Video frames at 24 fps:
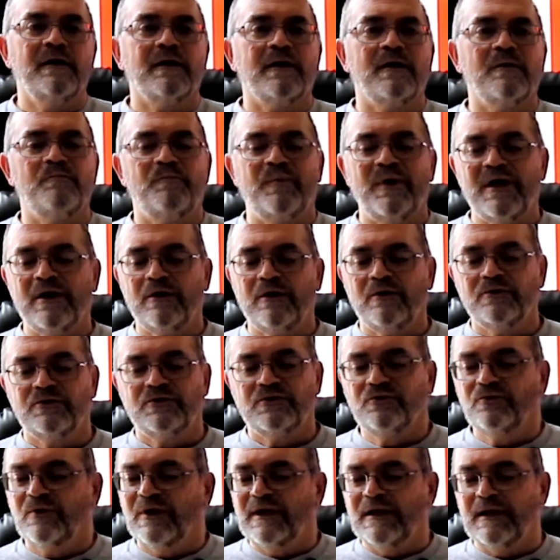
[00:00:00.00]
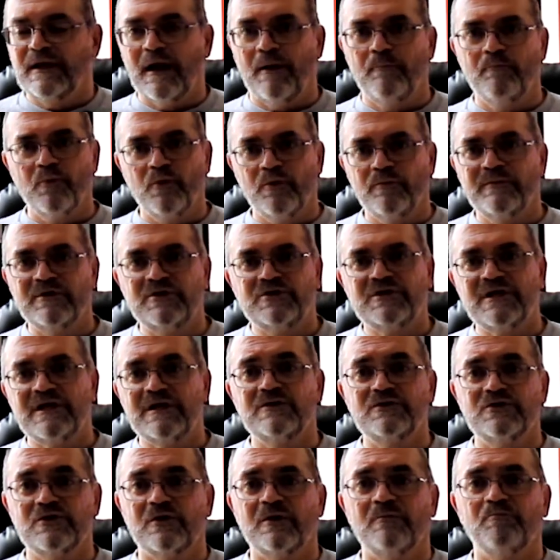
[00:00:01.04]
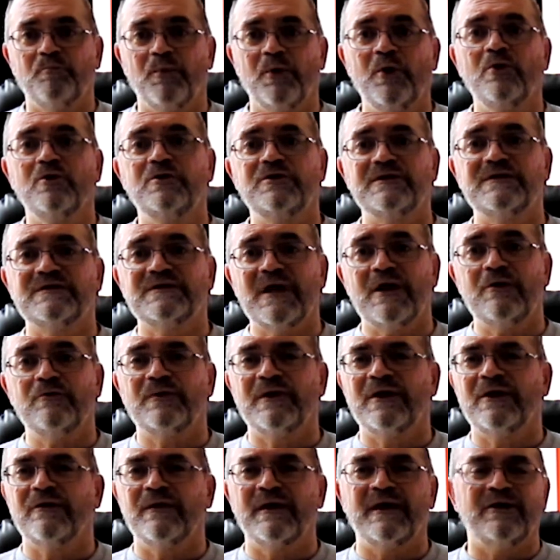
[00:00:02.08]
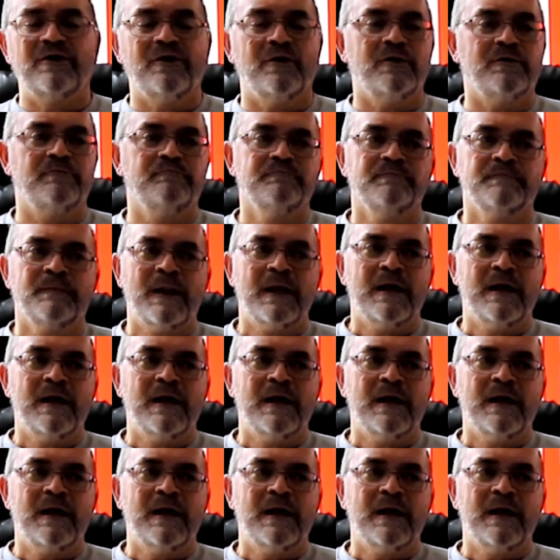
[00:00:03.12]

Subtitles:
compared to a number of machines you can purchase out there that are,